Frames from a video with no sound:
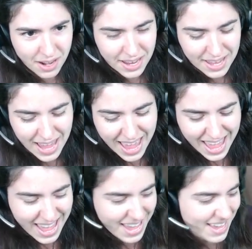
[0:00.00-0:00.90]

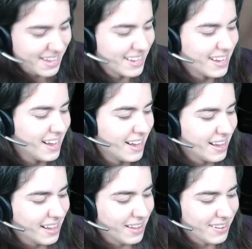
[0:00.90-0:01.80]
Yay!
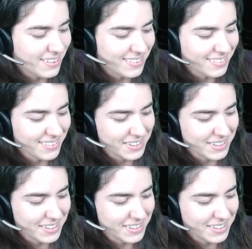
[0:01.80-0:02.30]
Ooh.